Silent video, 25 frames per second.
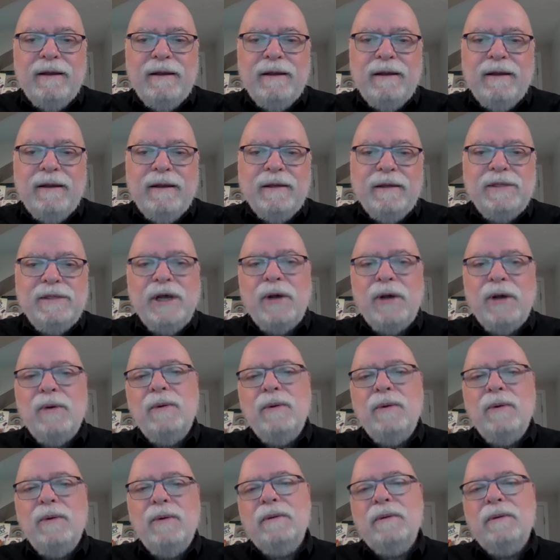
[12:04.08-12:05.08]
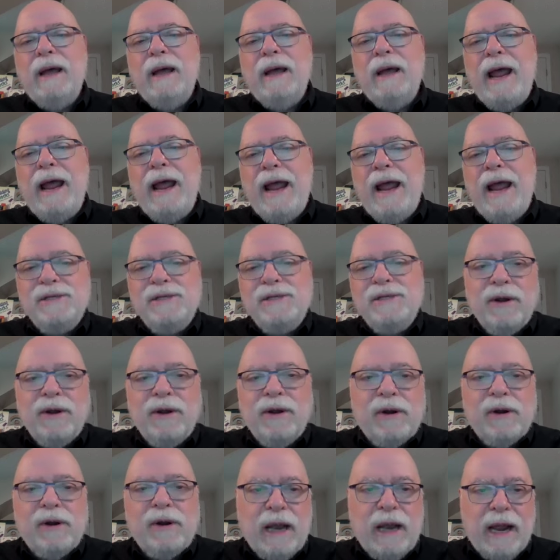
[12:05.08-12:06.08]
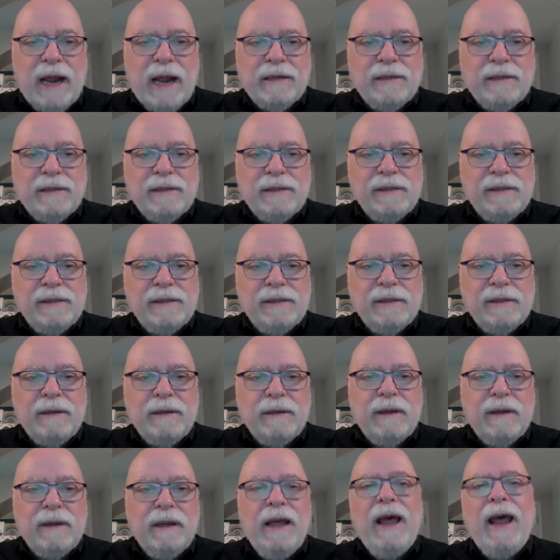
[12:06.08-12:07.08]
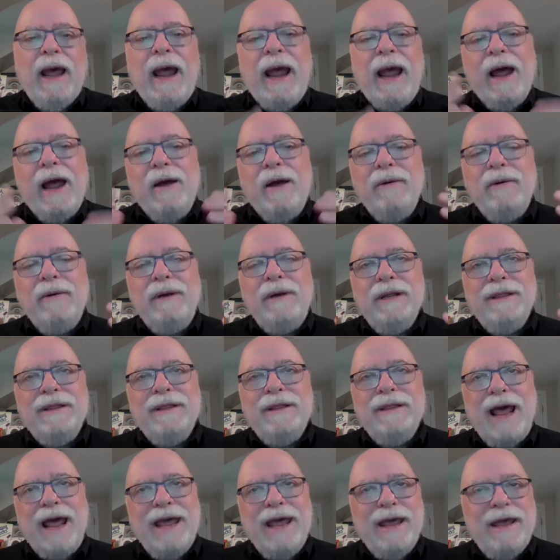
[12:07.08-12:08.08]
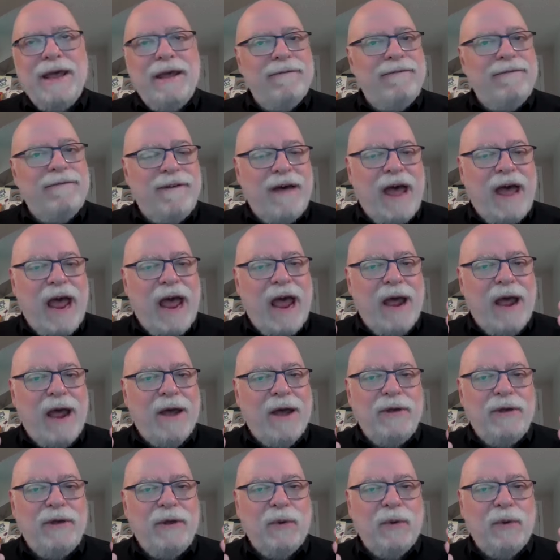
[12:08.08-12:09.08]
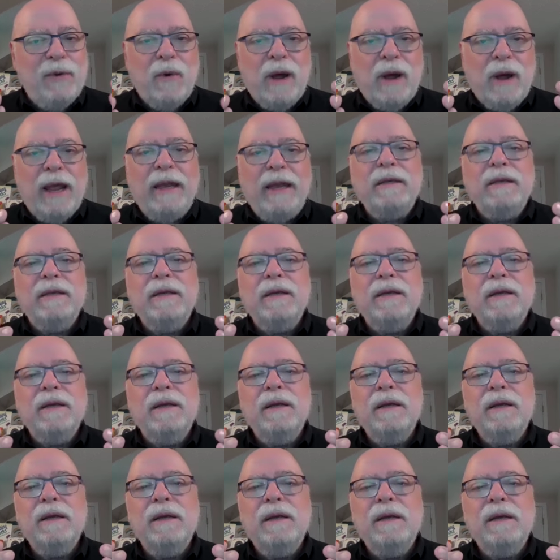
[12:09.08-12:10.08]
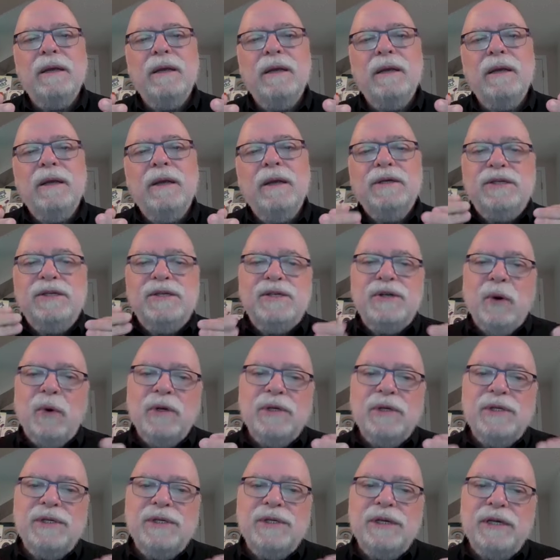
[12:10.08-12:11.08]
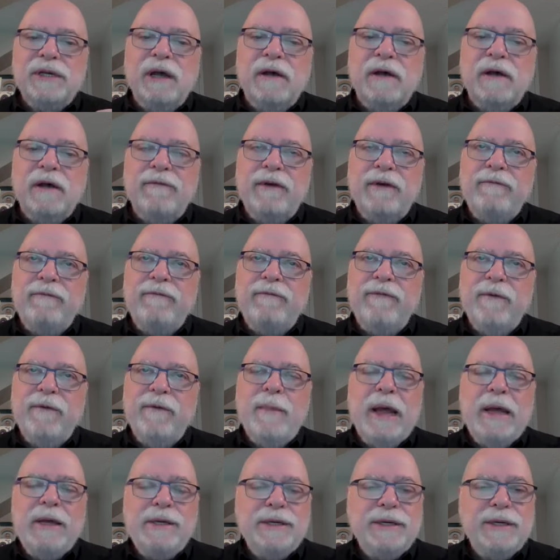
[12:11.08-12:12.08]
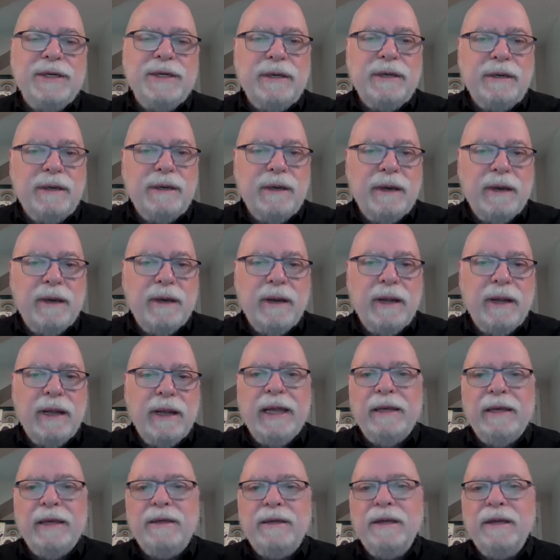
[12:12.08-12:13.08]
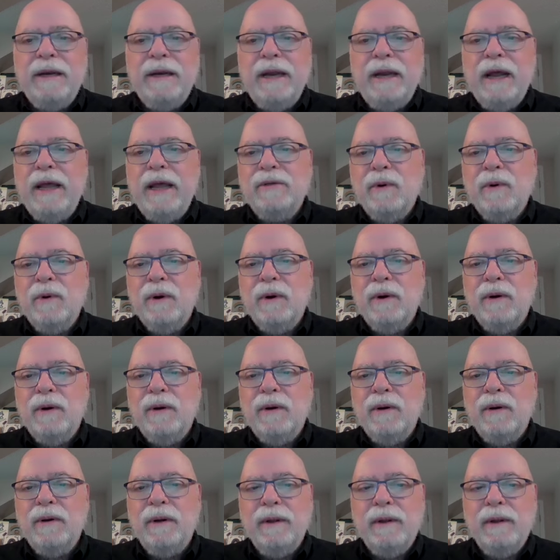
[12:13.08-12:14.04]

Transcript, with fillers: So ask your class how do they evaluate sources of information in today's world?